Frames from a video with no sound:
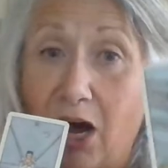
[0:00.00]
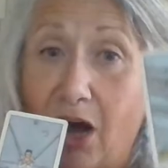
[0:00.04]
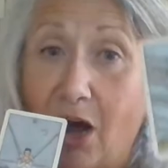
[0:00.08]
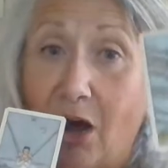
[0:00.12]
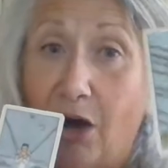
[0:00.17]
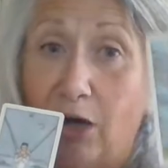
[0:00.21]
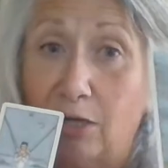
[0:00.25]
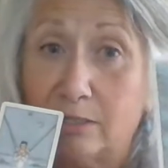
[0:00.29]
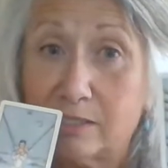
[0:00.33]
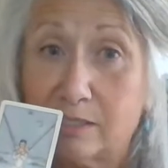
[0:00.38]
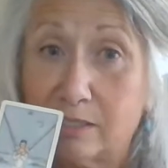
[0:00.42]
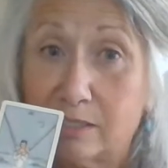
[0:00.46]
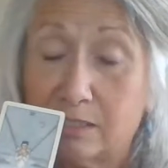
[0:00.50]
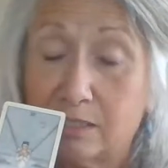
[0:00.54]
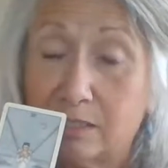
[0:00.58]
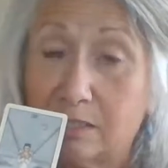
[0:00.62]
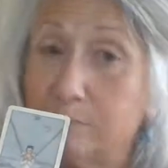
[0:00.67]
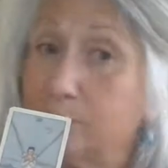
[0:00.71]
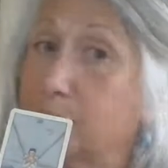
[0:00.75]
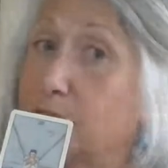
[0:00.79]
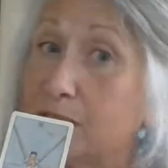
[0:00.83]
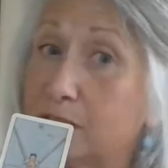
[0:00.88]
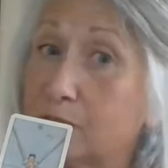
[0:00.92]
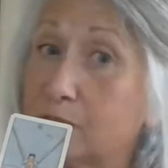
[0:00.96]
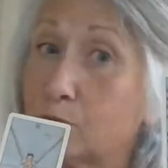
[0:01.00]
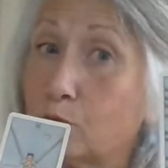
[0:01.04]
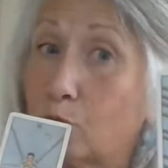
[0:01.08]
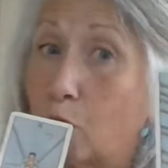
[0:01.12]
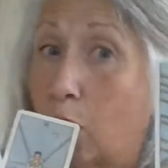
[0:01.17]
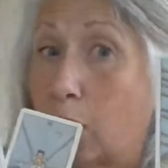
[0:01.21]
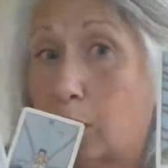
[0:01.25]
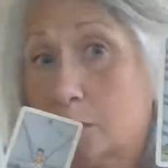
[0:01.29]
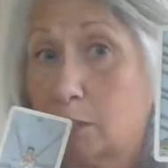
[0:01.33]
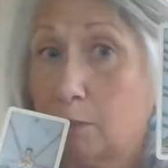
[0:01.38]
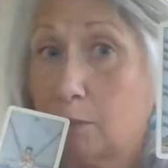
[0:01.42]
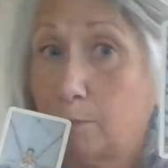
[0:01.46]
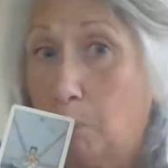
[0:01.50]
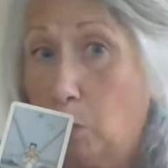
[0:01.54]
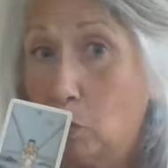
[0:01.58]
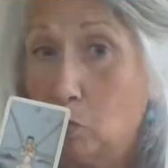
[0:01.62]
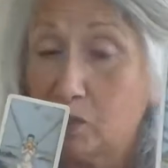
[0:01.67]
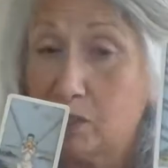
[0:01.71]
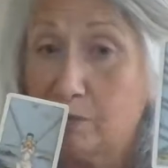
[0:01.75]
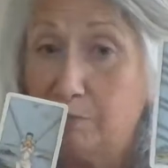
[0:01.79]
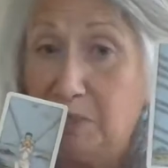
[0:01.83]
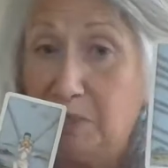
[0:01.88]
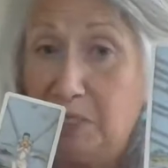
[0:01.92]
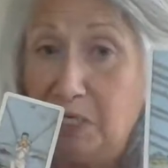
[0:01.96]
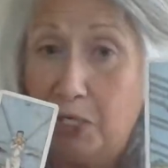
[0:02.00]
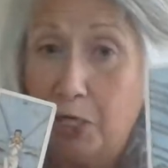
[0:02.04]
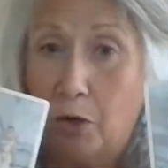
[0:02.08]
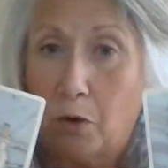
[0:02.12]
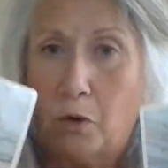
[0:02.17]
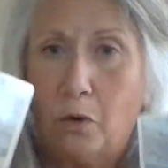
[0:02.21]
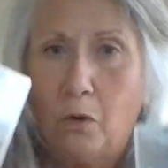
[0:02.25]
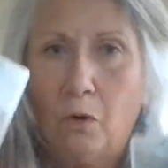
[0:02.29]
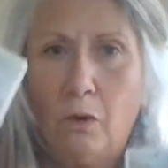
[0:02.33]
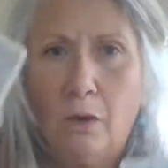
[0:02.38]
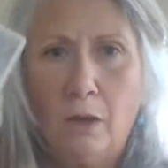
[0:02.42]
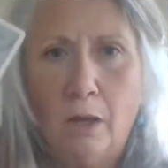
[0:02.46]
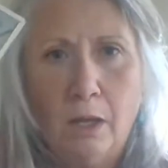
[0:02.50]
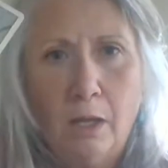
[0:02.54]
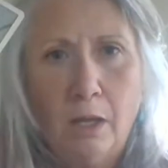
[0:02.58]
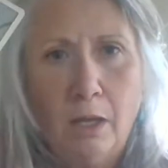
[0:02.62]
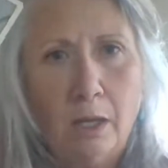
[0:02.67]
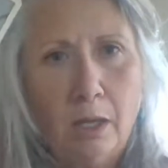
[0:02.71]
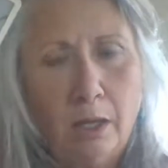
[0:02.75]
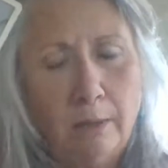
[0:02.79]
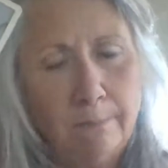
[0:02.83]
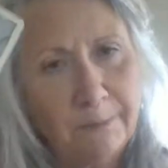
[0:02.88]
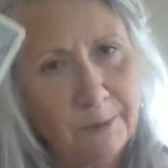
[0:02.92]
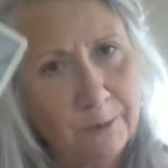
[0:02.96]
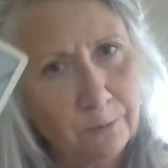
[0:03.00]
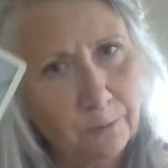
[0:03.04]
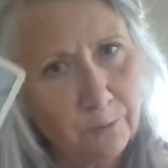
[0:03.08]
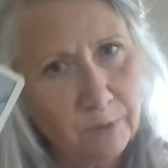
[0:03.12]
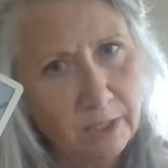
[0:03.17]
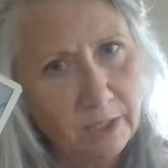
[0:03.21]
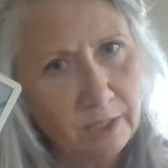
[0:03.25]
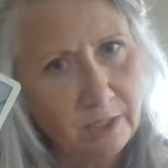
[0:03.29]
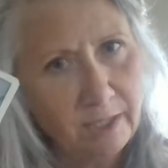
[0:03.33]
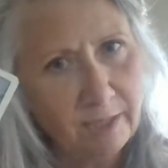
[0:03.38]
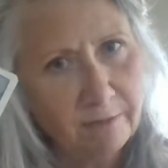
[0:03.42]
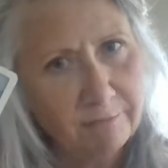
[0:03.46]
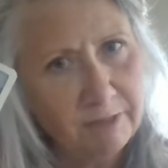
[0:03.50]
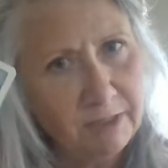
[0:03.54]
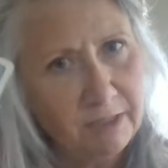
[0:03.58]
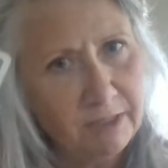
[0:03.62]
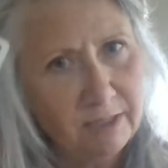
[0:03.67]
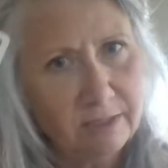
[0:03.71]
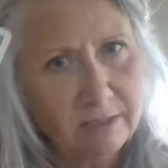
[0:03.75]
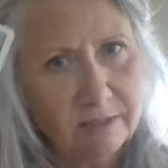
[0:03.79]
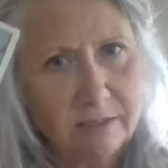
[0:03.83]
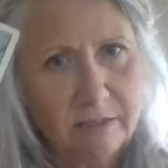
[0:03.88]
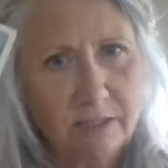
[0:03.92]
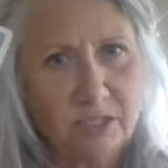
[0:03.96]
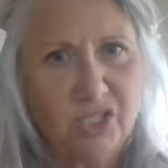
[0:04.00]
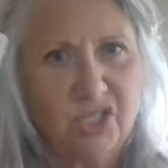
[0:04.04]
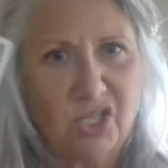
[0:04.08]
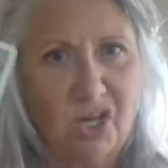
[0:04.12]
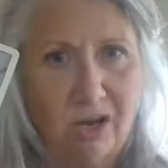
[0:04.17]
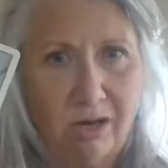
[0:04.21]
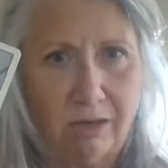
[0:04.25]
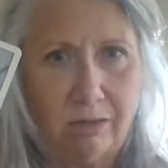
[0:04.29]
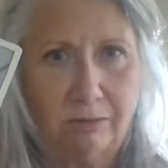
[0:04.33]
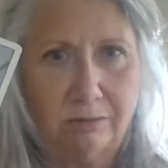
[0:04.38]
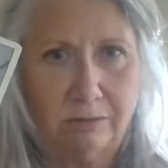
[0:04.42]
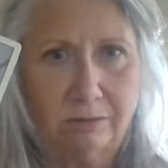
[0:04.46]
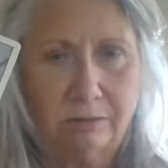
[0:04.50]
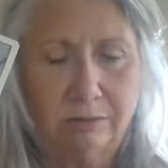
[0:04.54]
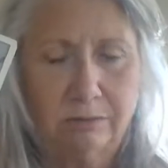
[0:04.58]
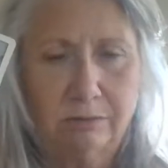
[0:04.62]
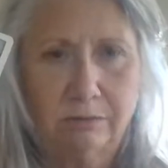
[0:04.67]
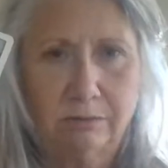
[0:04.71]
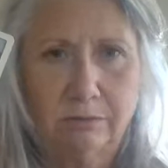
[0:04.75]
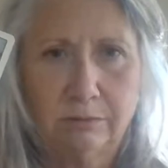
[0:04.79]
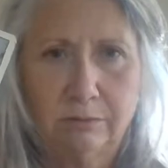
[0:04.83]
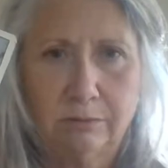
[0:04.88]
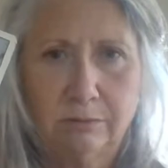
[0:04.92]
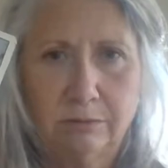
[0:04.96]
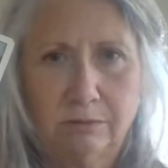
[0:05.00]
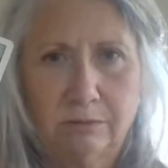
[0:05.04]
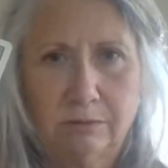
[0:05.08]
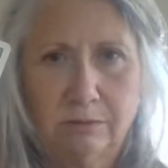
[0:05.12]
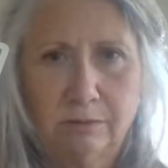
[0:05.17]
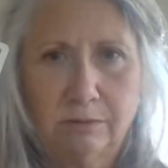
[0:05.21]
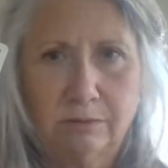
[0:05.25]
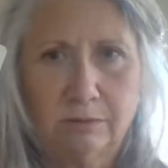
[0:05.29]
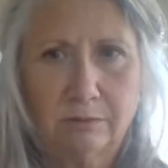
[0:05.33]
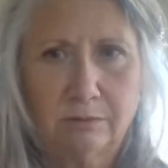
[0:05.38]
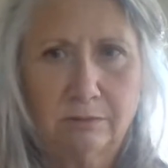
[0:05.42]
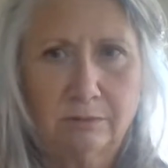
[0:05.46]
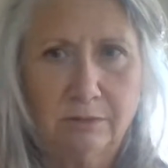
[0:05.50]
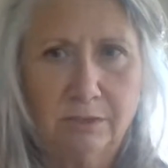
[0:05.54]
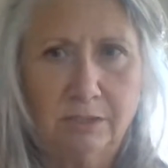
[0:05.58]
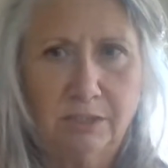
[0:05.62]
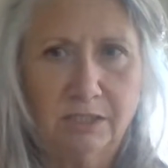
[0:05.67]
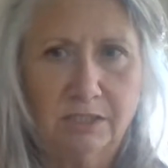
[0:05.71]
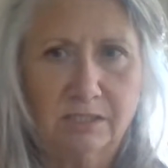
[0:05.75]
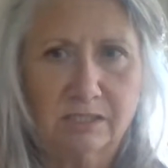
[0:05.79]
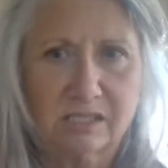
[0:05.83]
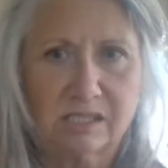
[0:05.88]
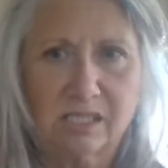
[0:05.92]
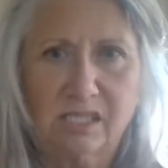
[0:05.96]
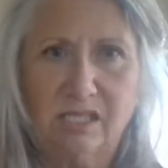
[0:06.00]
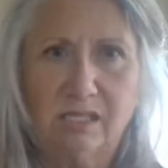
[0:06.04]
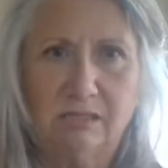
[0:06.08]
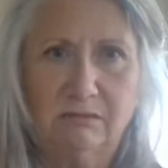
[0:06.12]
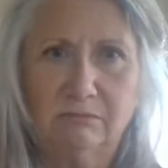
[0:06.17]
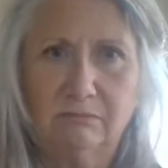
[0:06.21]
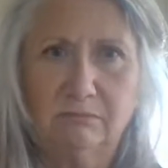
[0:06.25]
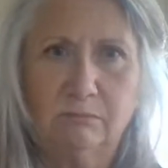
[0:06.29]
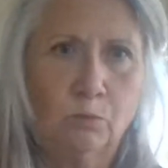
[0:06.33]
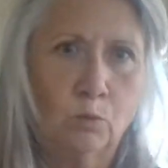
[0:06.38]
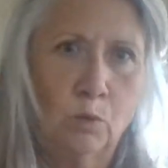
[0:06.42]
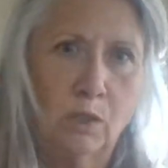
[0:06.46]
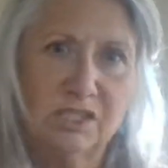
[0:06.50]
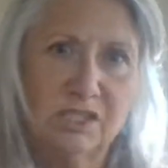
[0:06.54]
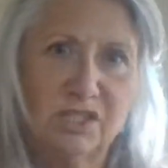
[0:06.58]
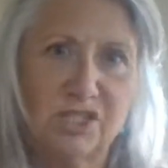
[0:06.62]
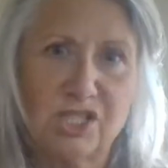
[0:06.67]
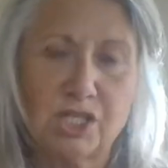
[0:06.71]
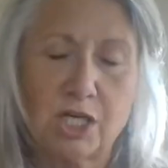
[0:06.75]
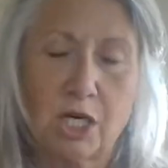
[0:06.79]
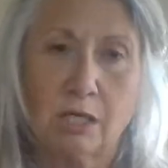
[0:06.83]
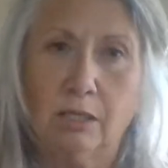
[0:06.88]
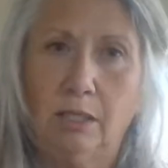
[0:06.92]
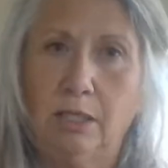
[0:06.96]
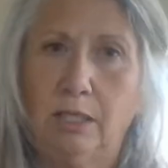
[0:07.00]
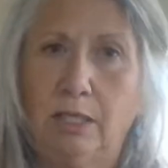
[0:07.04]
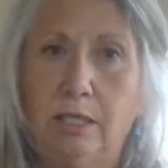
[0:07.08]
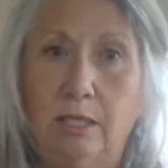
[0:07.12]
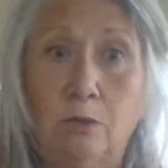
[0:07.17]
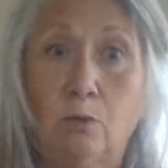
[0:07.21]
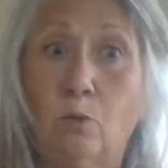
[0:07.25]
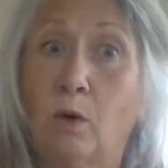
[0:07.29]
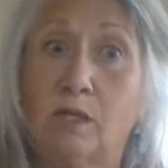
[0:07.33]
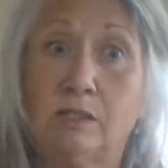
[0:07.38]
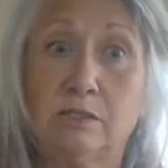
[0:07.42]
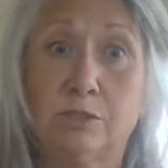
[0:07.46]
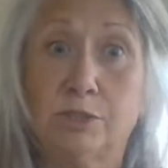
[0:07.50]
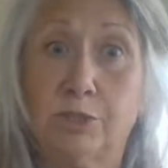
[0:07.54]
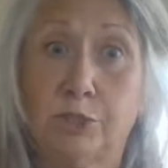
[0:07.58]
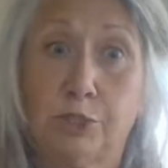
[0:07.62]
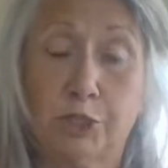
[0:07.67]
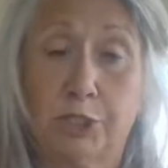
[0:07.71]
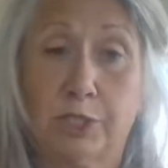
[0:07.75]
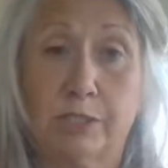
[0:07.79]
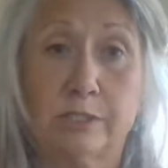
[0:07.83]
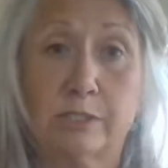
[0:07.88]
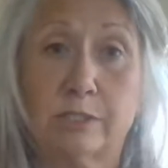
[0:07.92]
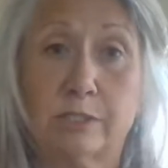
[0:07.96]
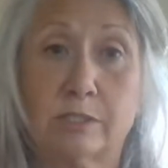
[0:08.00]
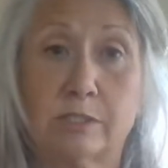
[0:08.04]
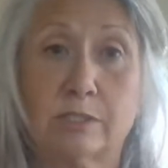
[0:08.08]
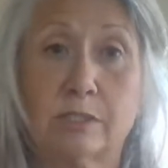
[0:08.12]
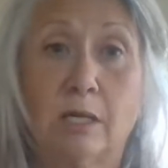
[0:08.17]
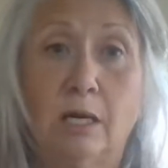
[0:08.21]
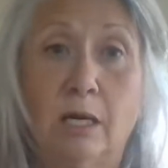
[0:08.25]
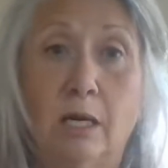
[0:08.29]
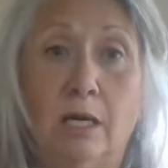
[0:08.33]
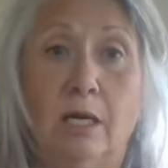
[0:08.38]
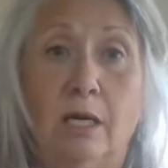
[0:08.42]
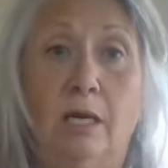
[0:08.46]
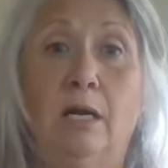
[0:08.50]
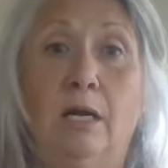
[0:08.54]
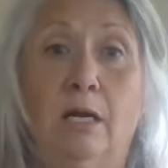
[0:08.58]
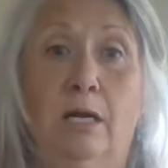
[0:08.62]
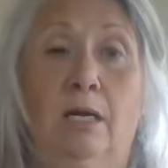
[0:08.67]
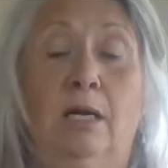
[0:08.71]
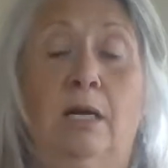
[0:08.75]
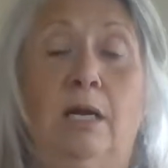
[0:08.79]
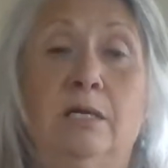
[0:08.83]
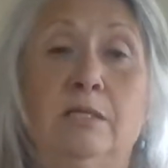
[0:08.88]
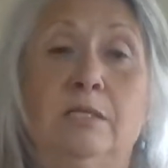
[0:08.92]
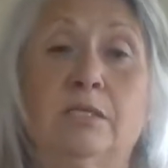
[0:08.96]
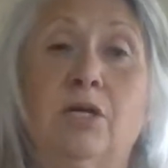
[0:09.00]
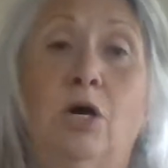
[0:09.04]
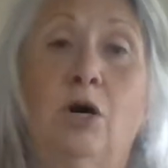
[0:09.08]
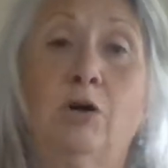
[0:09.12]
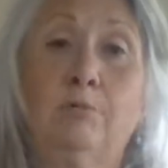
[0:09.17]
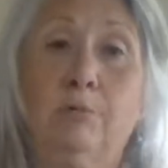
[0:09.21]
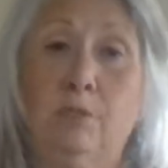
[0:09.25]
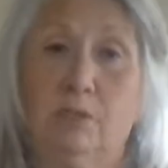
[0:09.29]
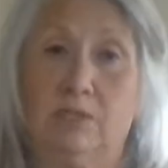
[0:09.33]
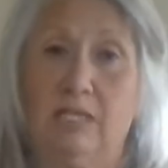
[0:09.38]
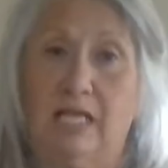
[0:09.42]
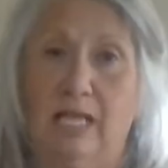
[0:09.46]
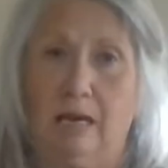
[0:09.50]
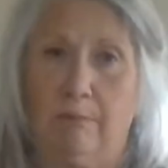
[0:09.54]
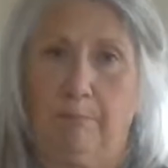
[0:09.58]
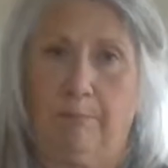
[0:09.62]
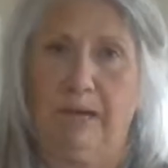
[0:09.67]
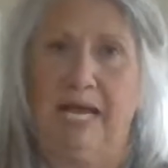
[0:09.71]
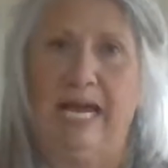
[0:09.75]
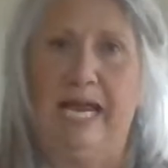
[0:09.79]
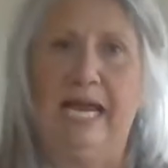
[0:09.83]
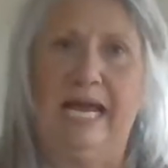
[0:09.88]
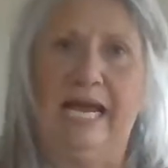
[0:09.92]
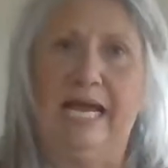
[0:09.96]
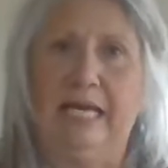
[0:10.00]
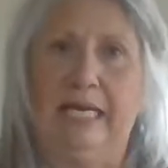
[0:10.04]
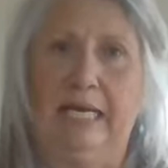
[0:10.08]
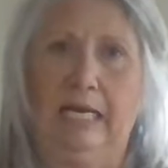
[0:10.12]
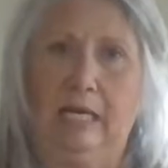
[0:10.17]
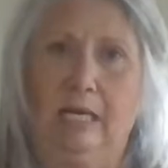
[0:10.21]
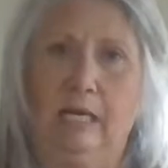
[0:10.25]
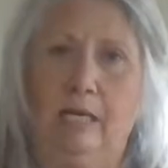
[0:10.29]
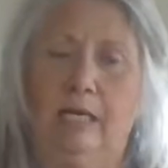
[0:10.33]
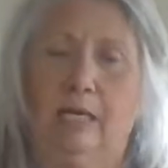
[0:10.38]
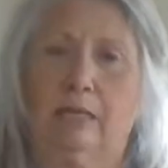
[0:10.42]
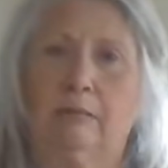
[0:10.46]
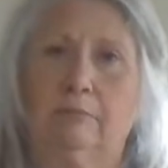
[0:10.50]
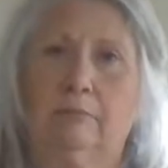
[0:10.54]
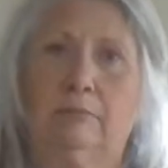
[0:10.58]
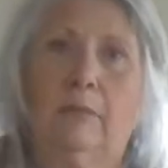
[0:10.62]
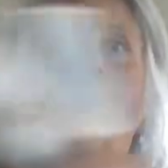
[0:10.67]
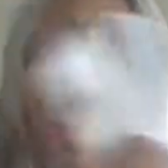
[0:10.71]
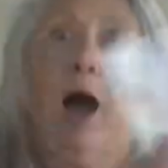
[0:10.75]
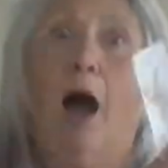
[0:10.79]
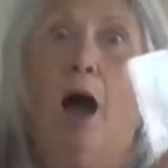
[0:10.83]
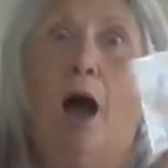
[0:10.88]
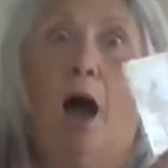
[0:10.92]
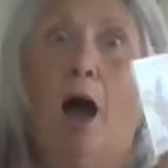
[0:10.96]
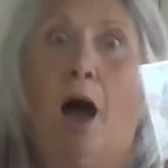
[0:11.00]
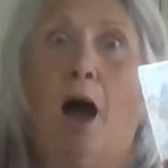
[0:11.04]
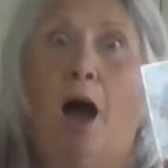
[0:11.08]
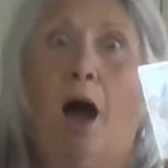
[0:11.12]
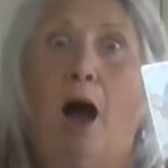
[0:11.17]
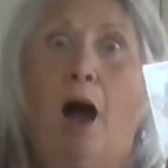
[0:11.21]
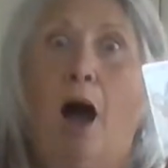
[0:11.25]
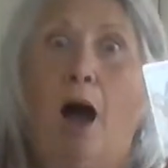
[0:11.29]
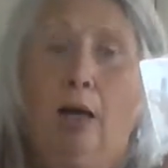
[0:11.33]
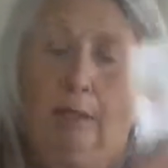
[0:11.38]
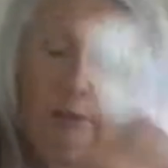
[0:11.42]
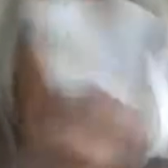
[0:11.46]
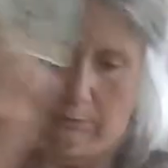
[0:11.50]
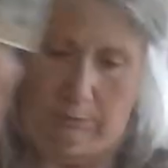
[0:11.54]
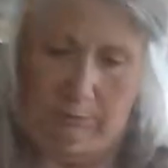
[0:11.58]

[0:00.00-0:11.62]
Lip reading: All systems are supposed to be go, but really everything's stalled. You can see one's juggling and one's just, it's almost like panic, like, ugh.